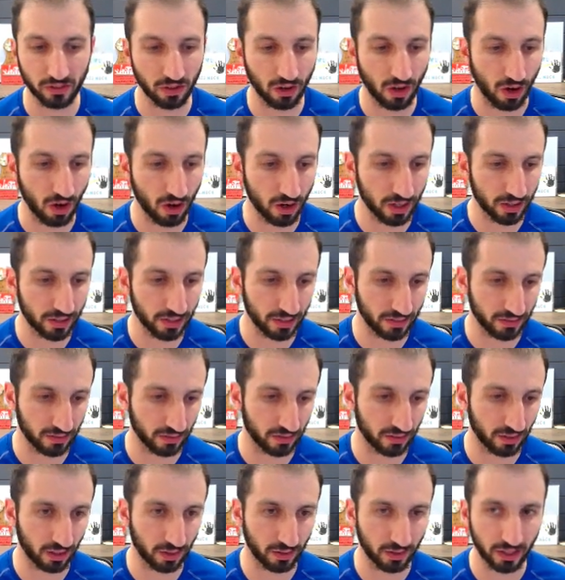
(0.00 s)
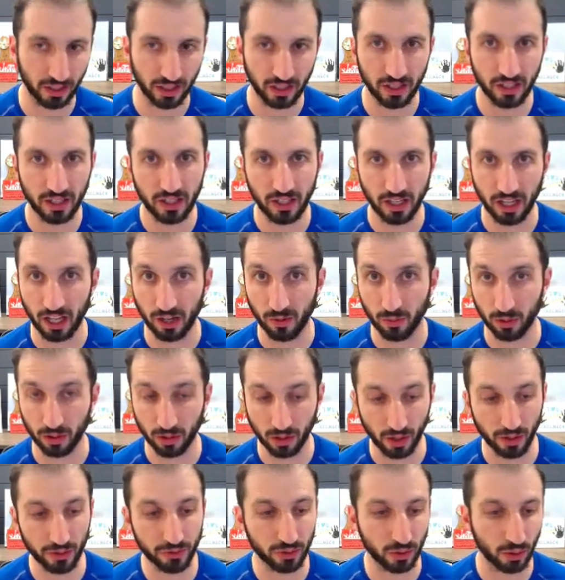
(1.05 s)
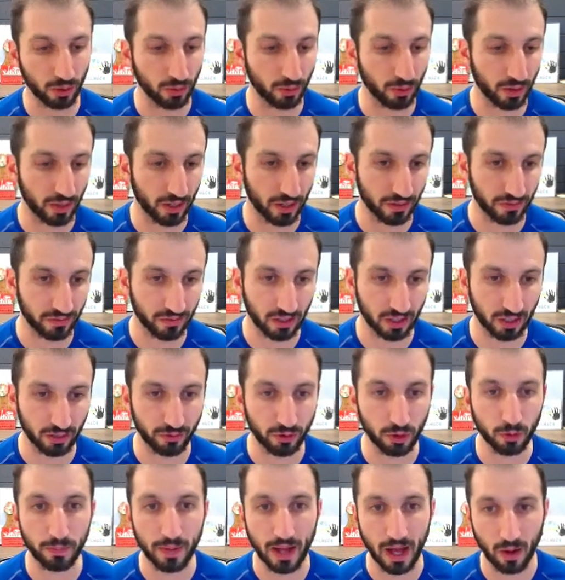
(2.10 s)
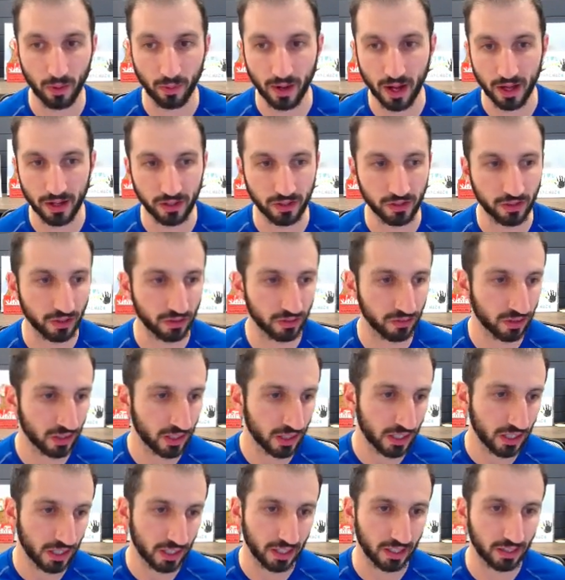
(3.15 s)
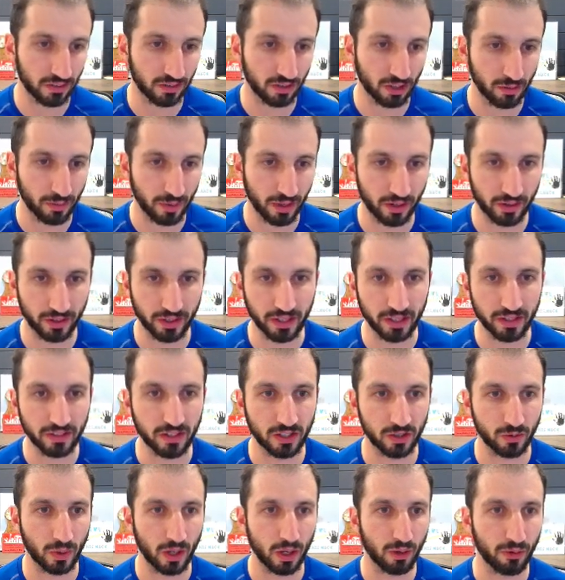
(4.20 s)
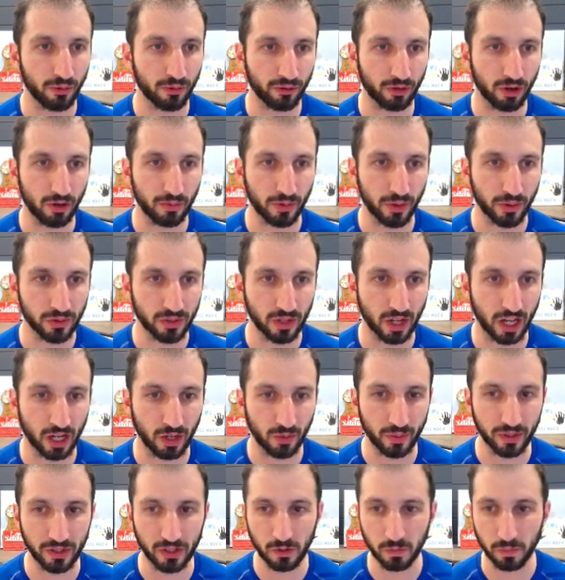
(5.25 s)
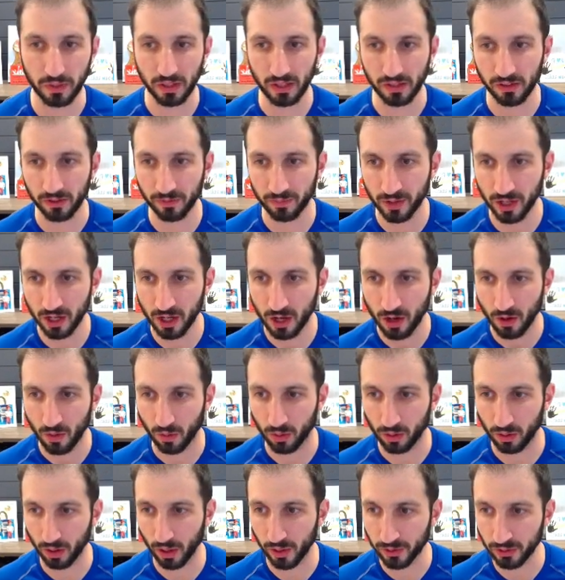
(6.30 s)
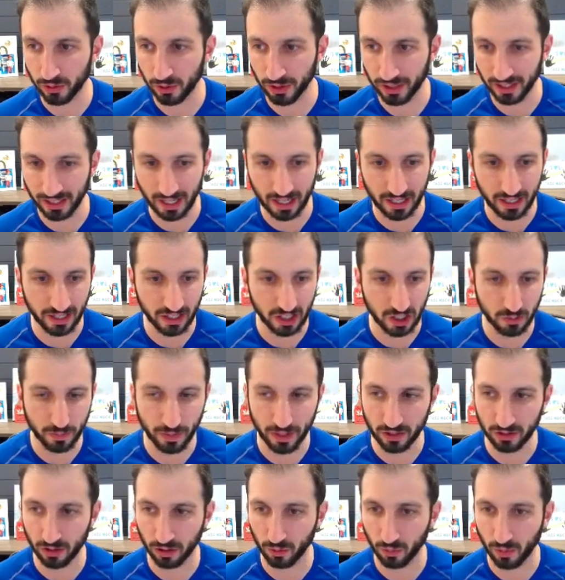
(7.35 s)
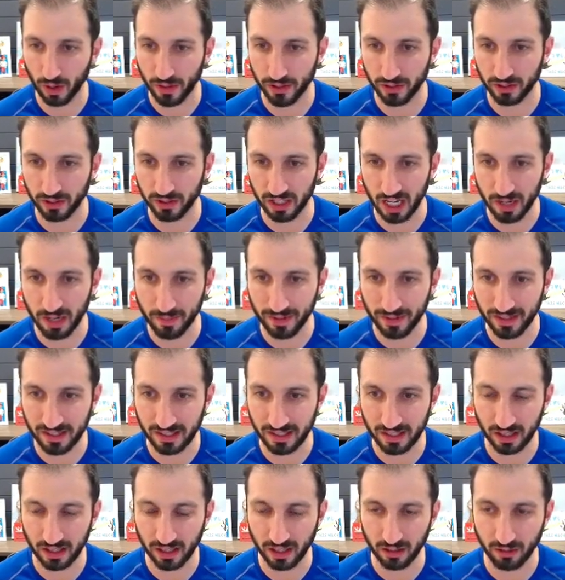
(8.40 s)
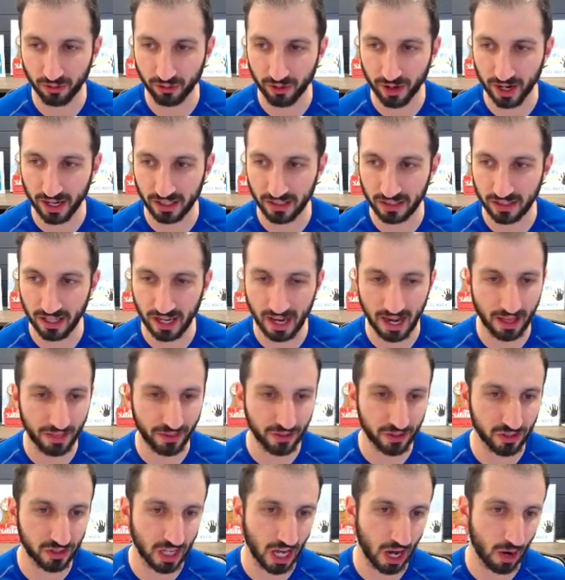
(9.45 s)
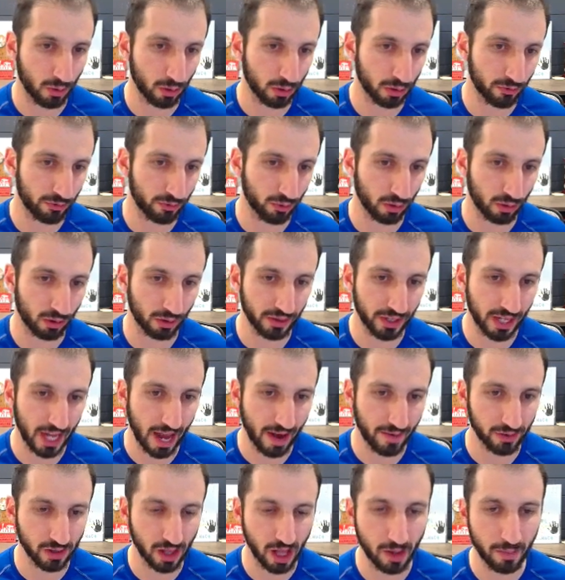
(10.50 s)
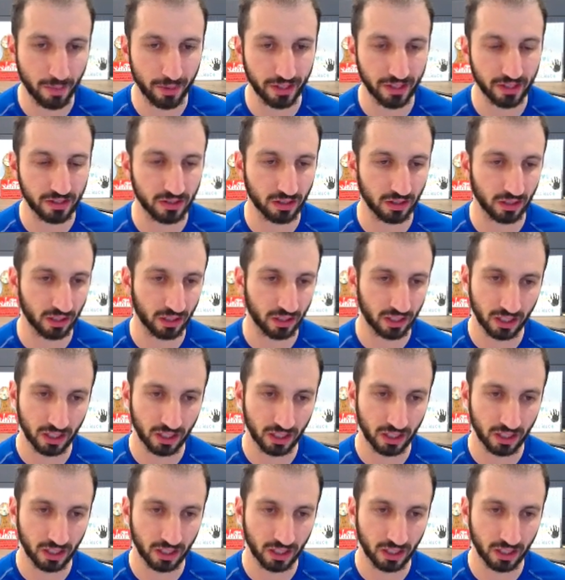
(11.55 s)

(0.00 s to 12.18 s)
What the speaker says: are necessary, and we're also seeing a few power outages in some areas as well from those high wind speeds. We're also looking at a special weather statement still in effect at this hour for the Avalon Peninsula,